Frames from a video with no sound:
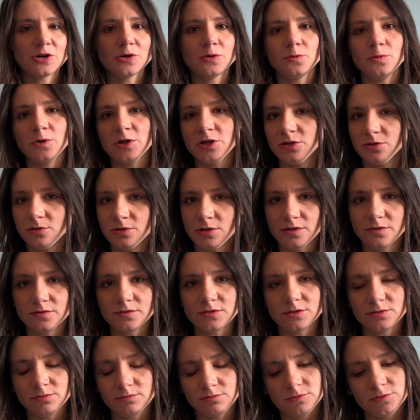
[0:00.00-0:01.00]
We do love
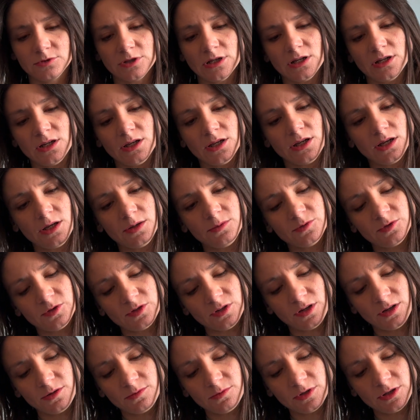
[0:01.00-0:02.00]
the deadly games,
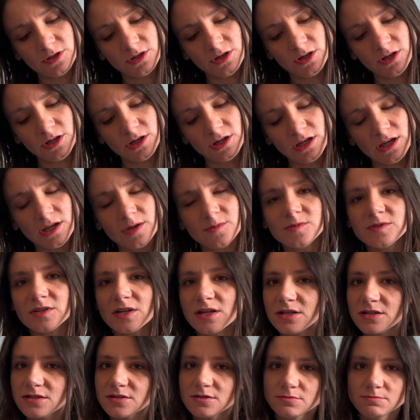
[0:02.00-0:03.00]
starting with the Hunger Games
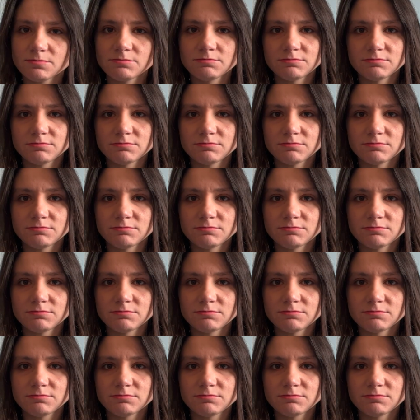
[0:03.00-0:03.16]
and